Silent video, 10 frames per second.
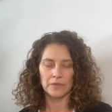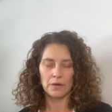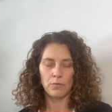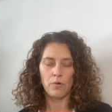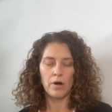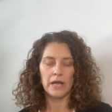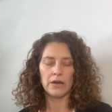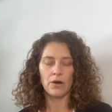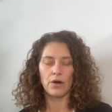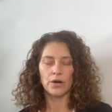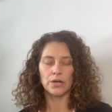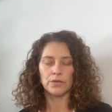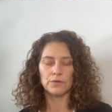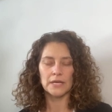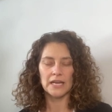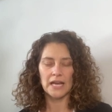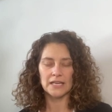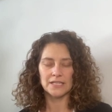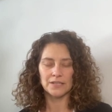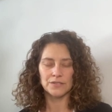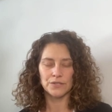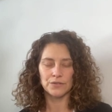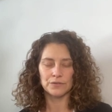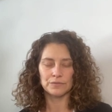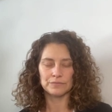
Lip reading: What are you connecting to?